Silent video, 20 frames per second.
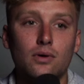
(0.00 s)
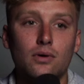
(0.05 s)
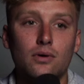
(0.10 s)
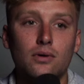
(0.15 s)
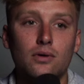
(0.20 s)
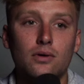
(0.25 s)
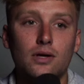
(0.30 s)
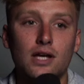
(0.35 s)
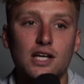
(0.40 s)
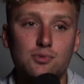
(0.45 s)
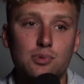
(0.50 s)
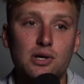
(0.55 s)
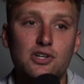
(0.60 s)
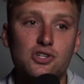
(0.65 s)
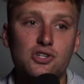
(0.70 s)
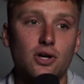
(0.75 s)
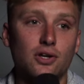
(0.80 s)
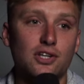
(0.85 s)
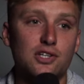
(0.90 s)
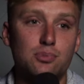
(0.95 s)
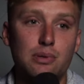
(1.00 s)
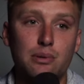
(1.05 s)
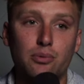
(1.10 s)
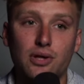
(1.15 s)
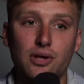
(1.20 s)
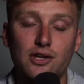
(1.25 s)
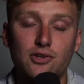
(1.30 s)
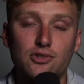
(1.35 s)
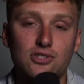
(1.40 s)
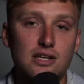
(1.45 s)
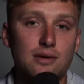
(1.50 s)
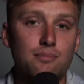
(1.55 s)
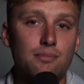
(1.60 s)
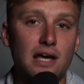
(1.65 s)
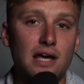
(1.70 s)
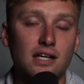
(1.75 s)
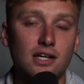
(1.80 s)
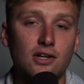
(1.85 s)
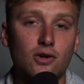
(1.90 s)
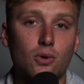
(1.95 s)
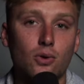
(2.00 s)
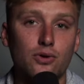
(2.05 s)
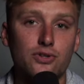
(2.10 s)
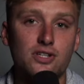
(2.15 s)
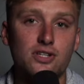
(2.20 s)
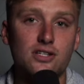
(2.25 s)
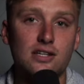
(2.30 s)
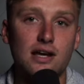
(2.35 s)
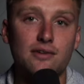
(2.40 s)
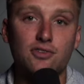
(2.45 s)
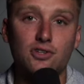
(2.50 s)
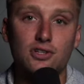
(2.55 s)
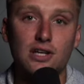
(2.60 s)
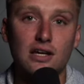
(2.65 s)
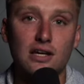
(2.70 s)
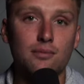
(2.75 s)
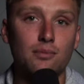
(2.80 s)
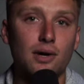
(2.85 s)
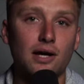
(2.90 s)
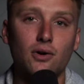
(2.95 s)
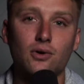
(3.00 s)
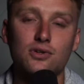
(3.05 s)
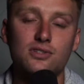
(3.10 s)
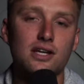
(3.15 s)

especially all these people that you see making courses after taking my course.